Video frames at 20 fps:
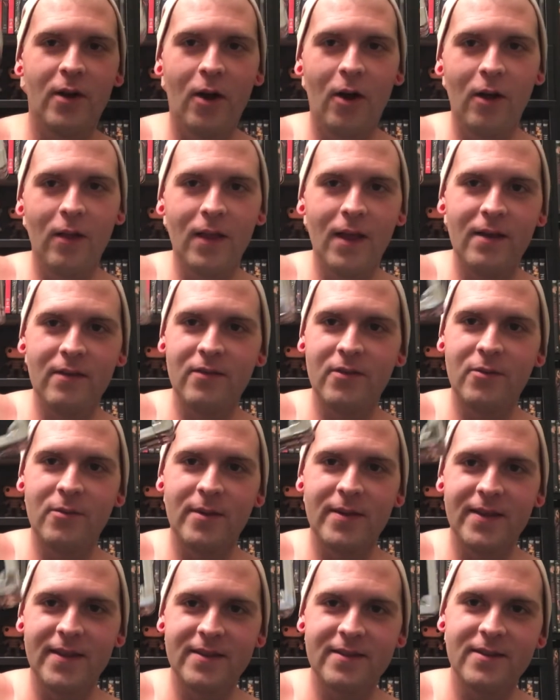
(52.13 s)
all of them
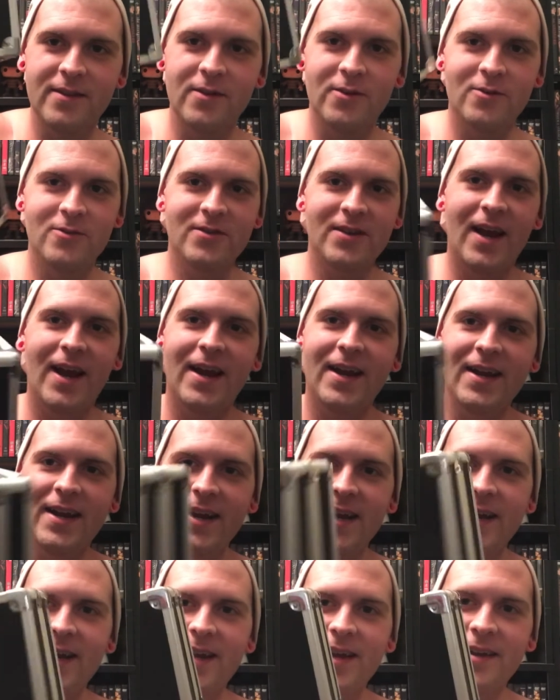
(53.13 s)
in this little
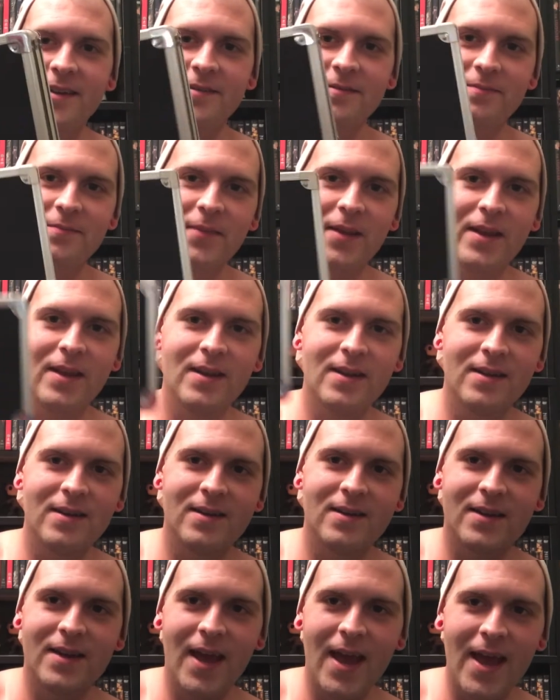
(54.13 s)
tiny
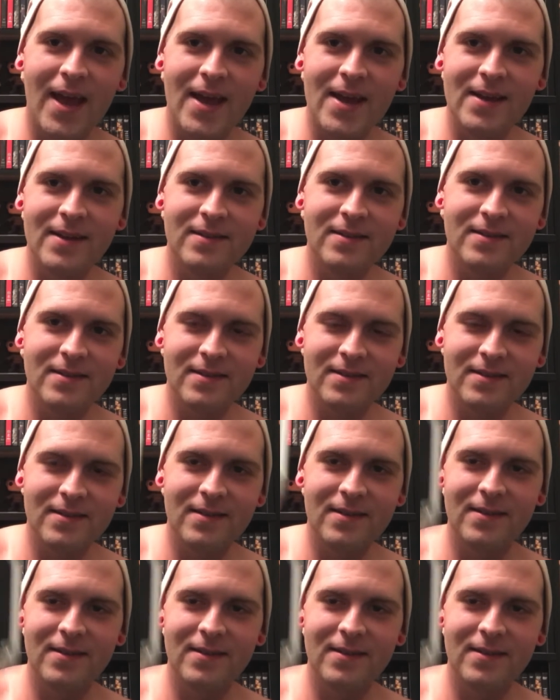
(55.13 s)
case.